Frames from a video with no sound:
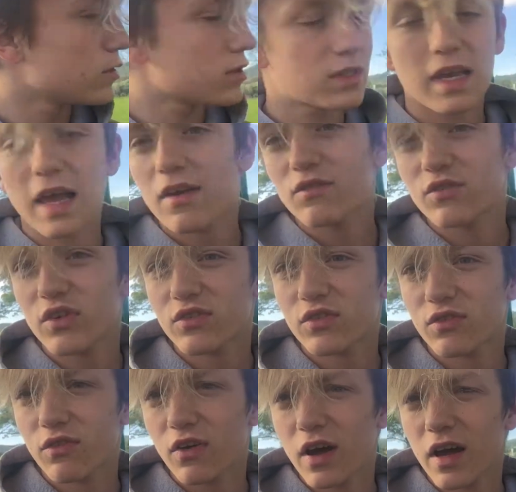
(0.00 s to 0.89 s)
seven
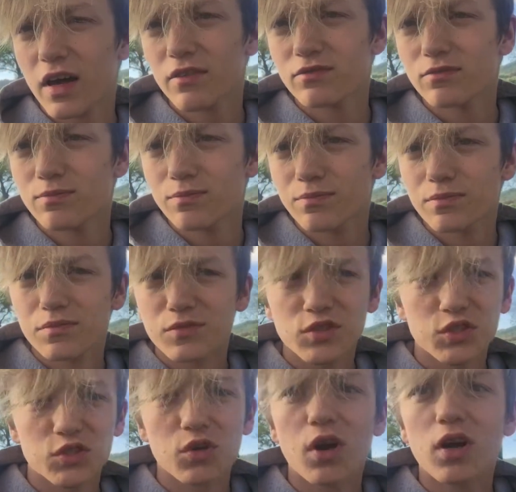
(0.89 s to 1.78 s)
fifty-five,
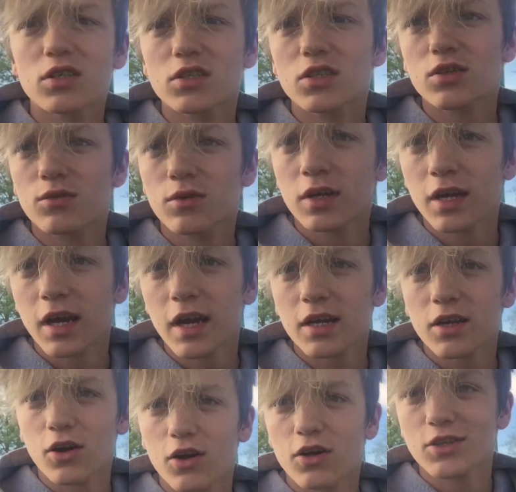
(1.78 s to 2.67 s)
so I'll see you when I
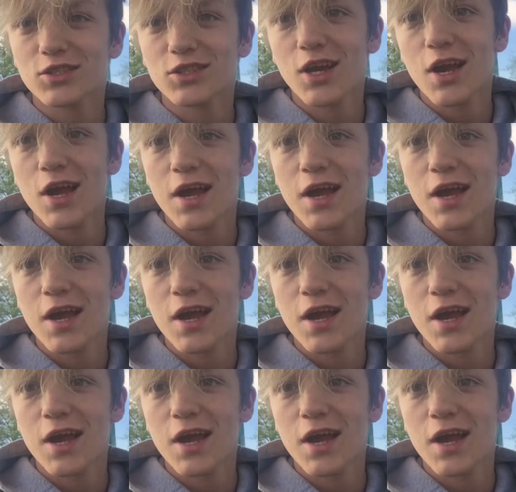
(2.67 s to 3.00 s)
get in college.